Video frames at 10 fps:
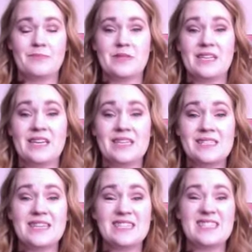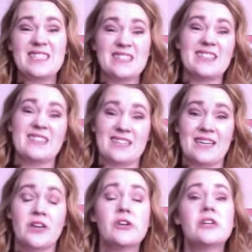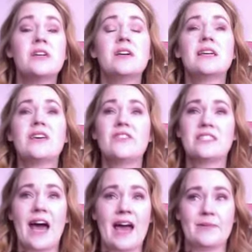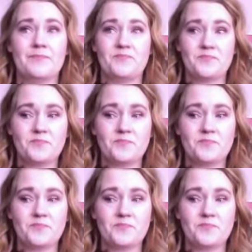but the inside's still healing. Give it time.